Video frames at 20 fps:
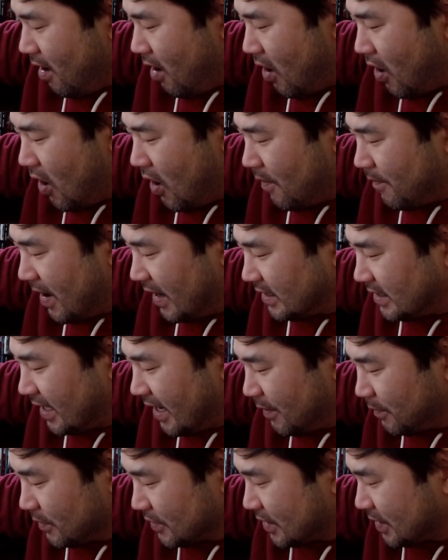all my
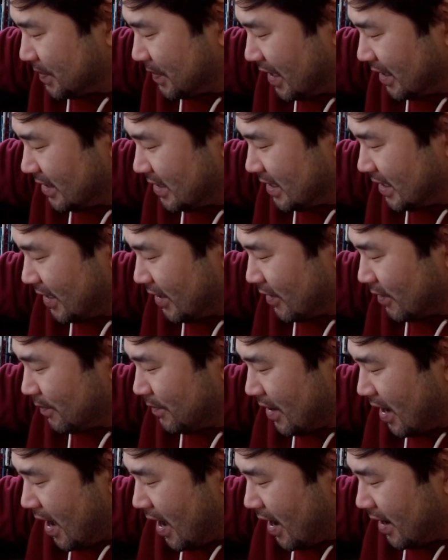table space here,
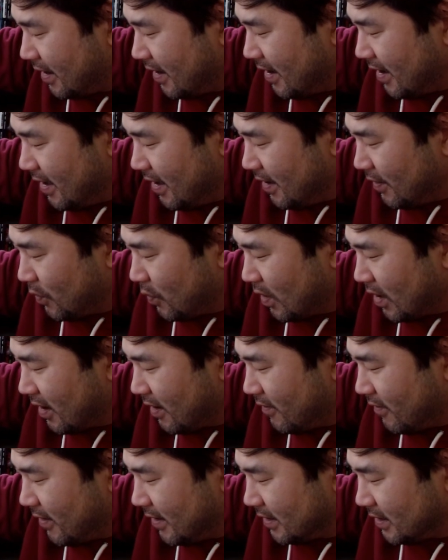but we're
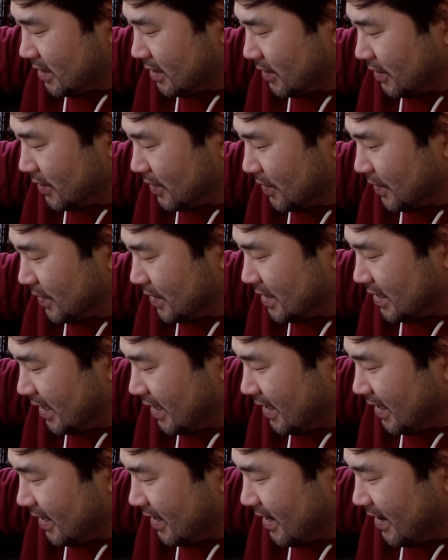going to
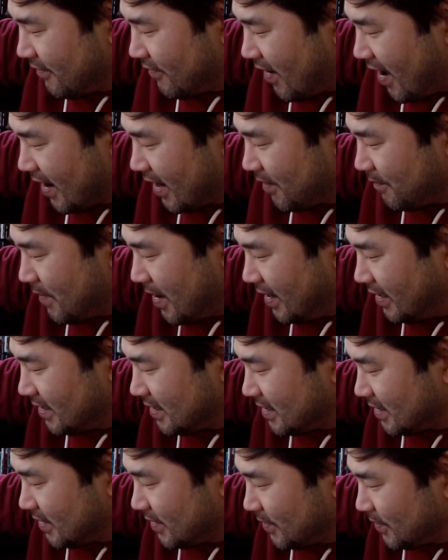see if I can make
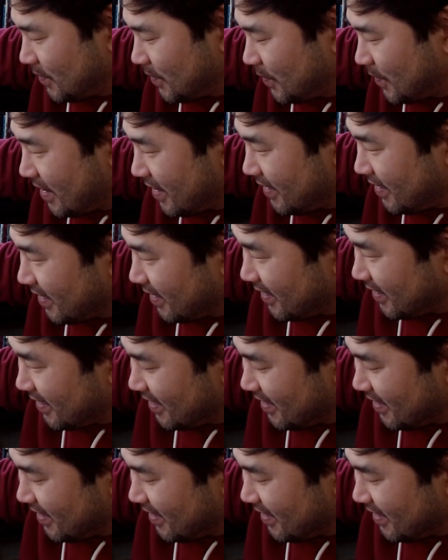do with